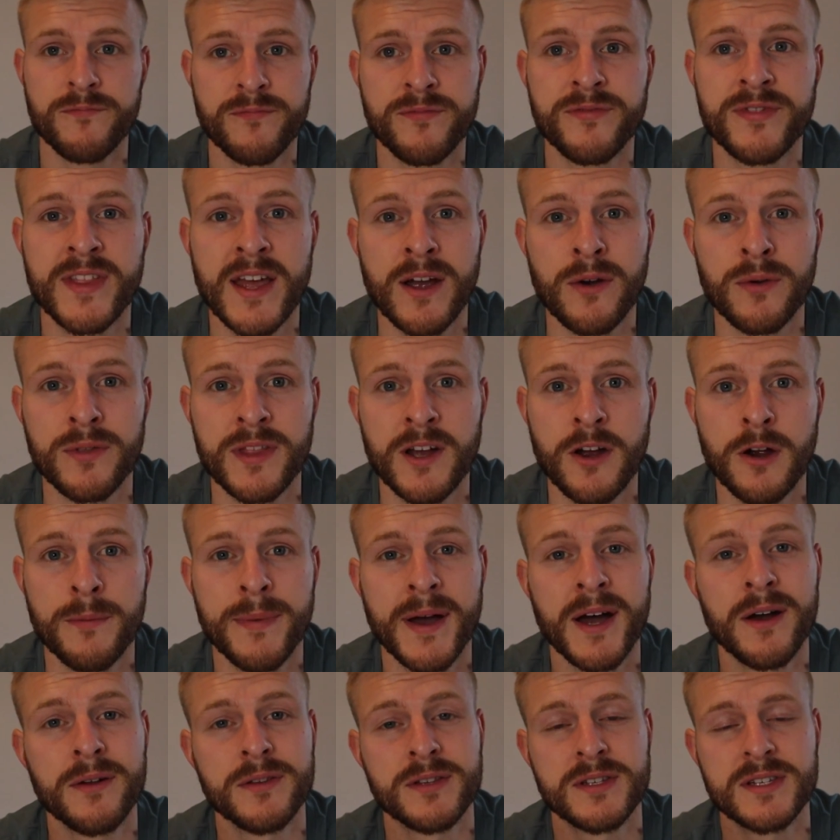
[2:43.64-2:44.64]
there or
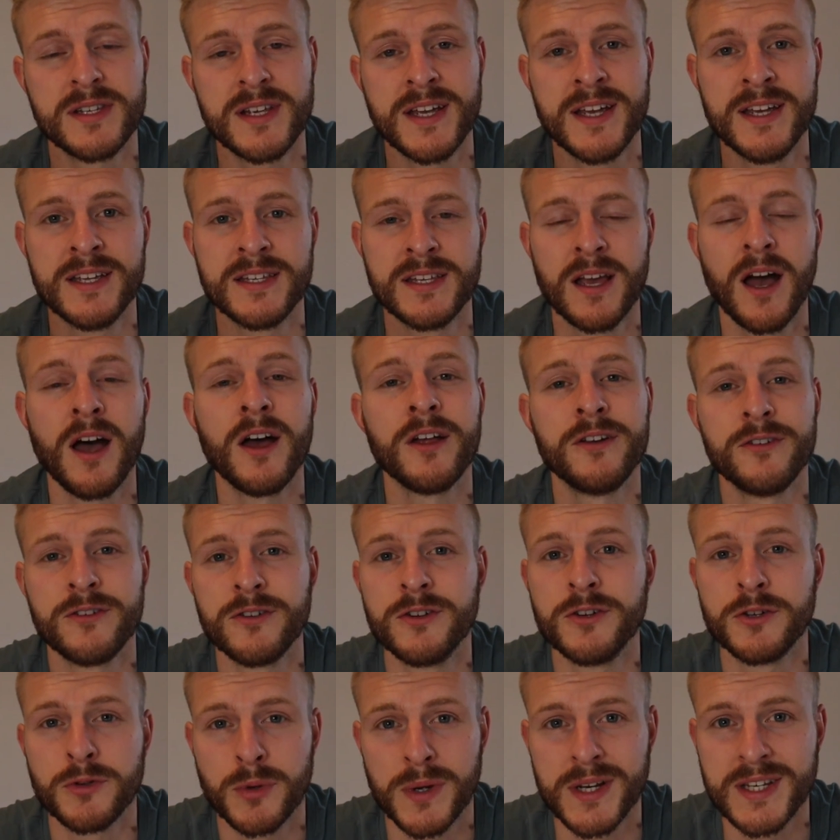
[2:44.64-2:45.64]
thereabouts, is
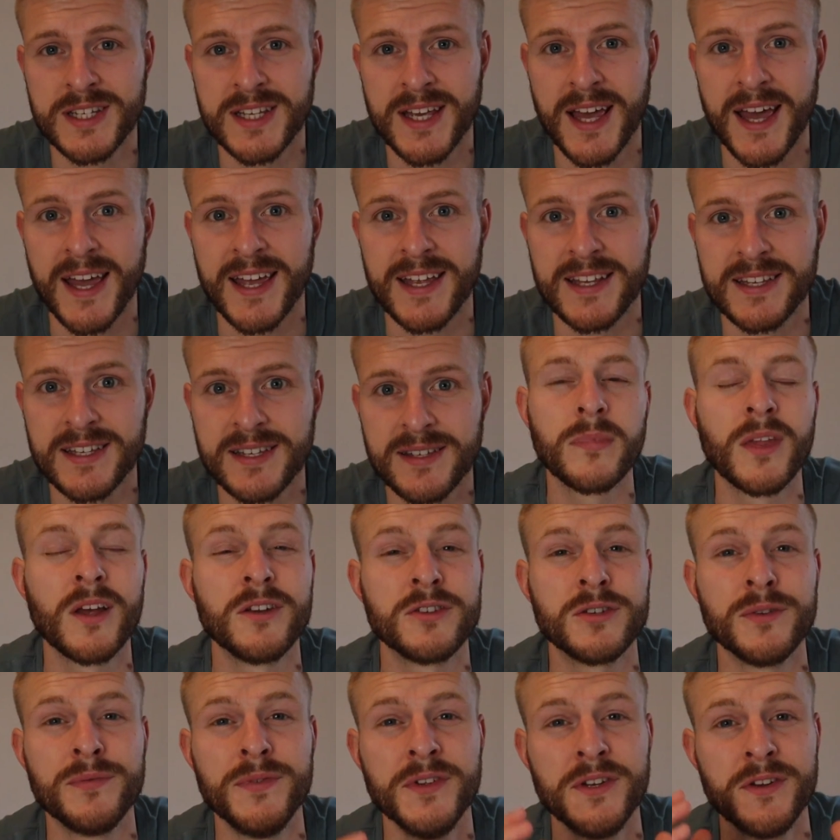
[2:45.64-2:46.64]
128.
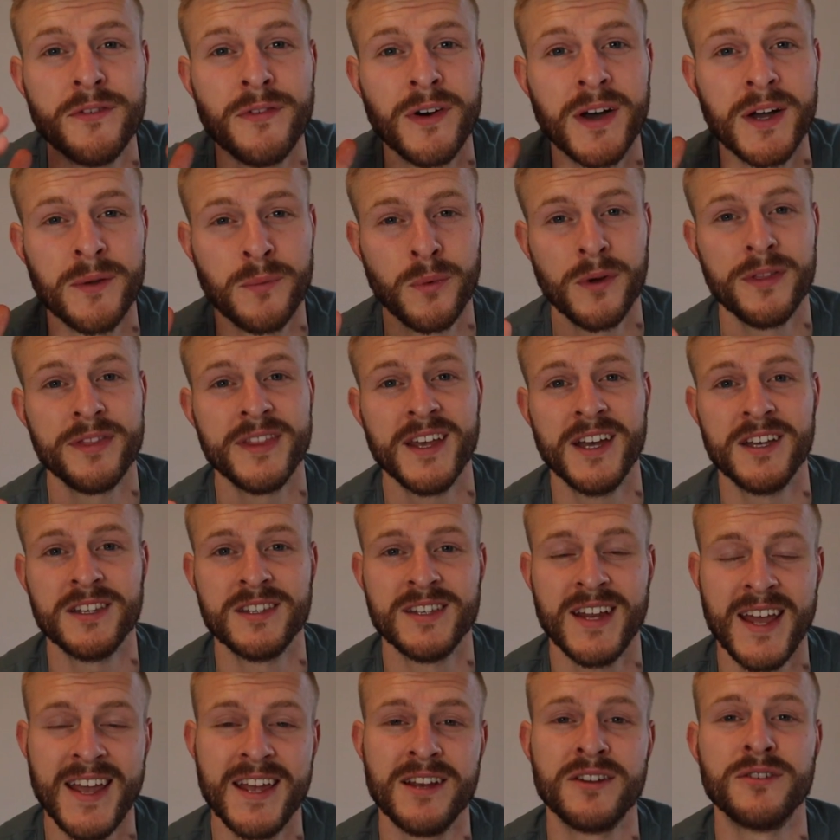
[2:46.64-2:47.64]
So if you divide
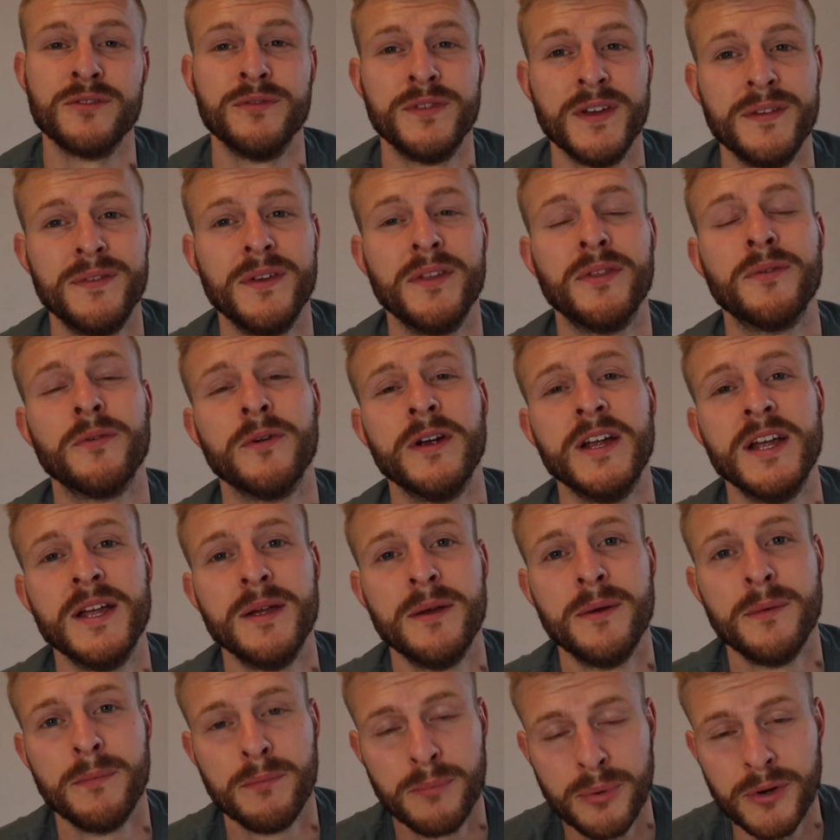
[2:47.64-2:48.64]

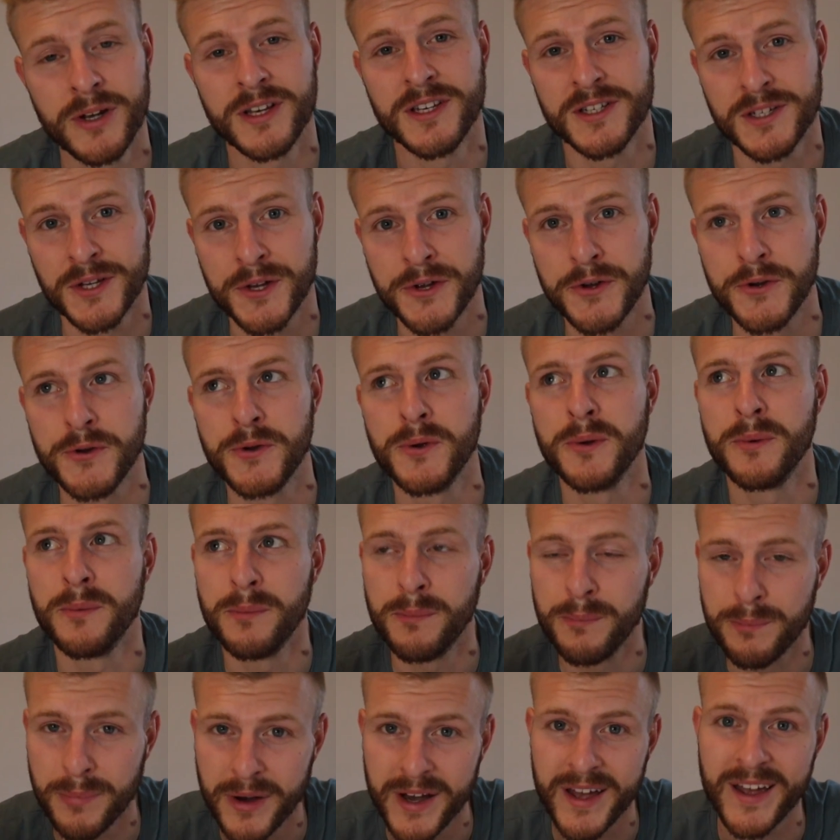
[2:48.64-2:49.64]
1853.2
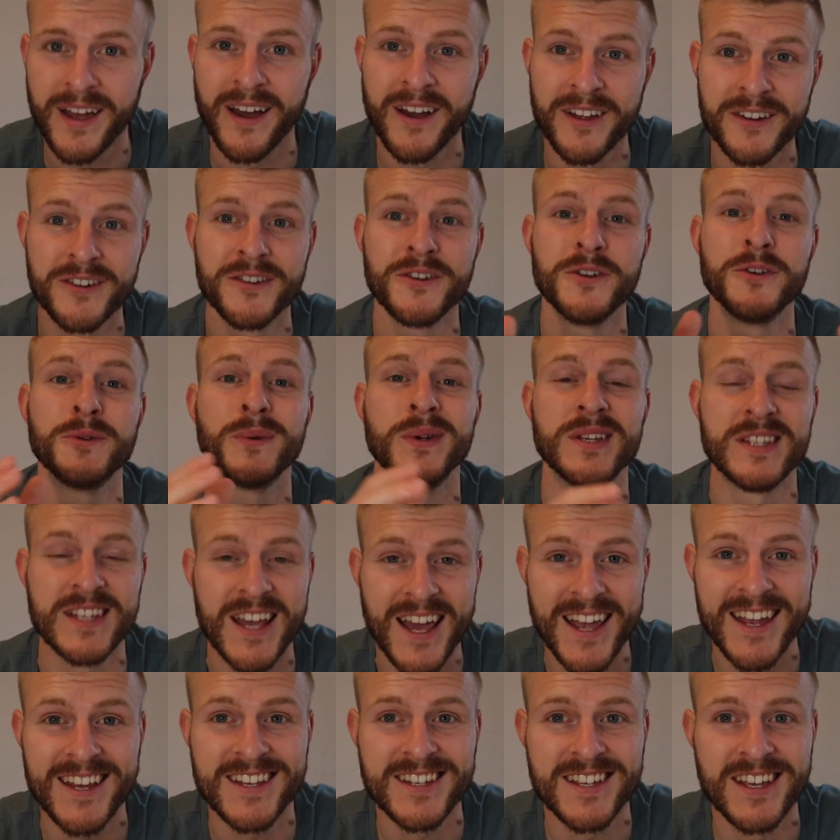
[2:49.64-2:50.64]
by
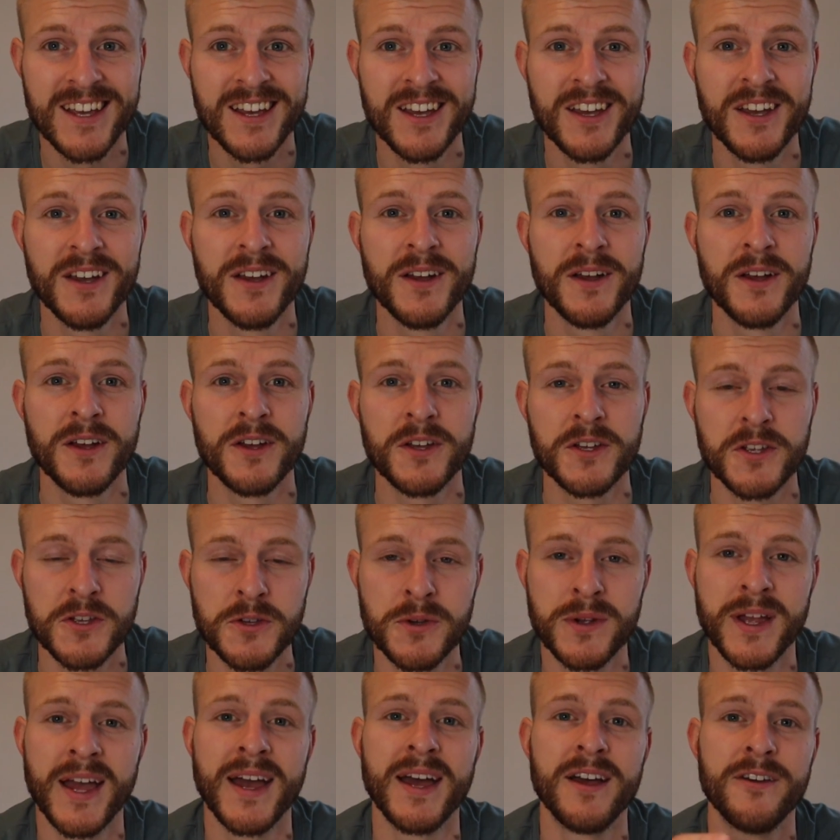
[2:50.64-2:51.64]
128,
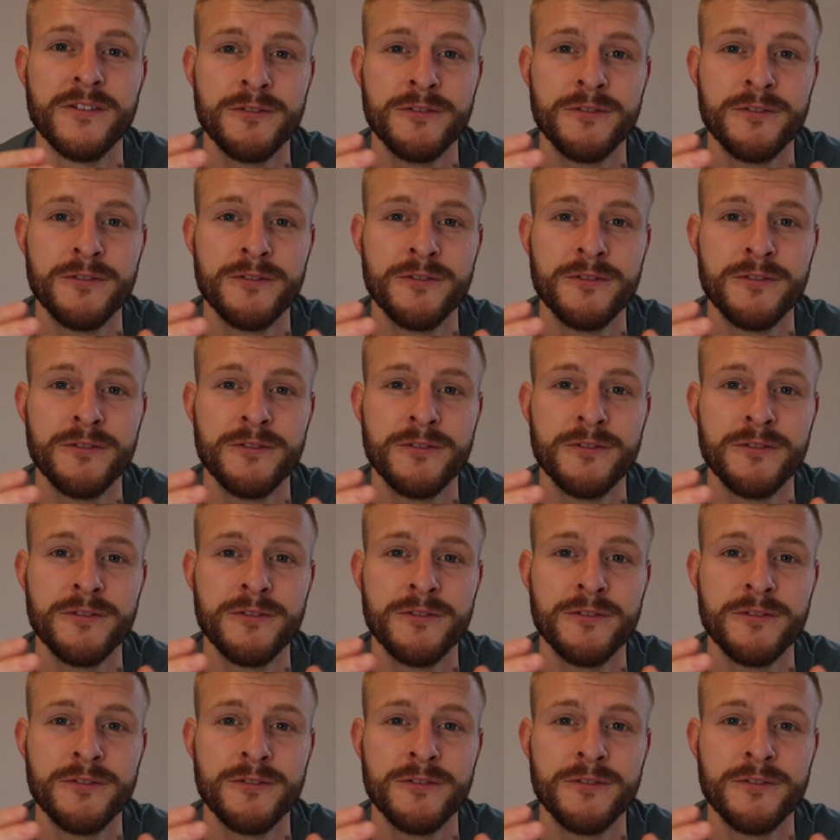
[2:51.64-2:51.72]
you get